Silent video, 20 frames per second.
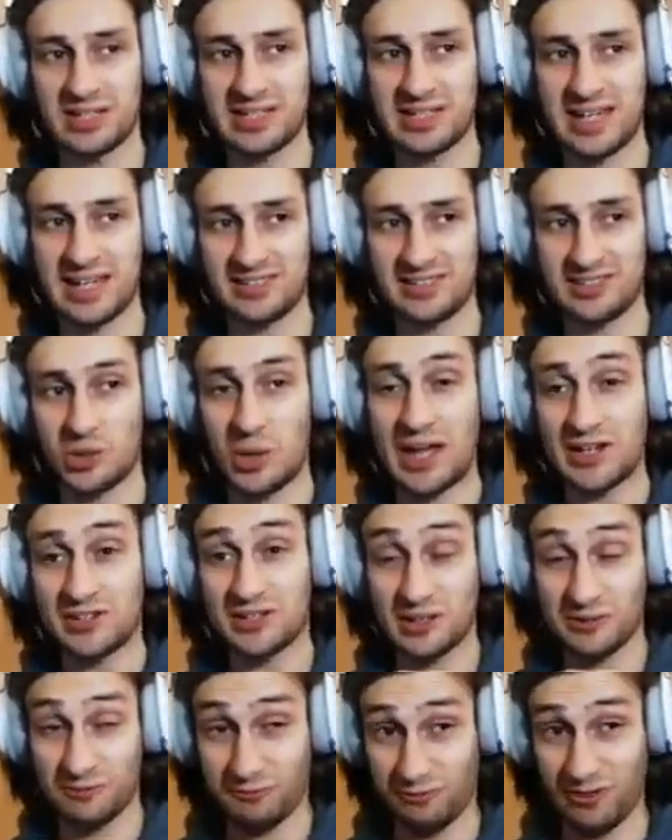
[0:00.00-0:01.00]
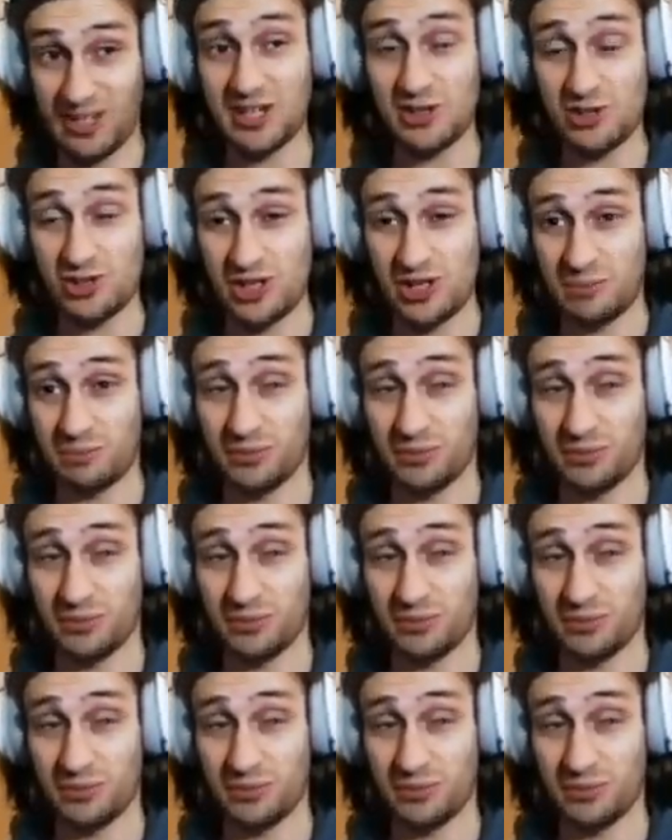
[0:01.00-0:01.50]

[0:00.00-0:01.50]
task to actually finish it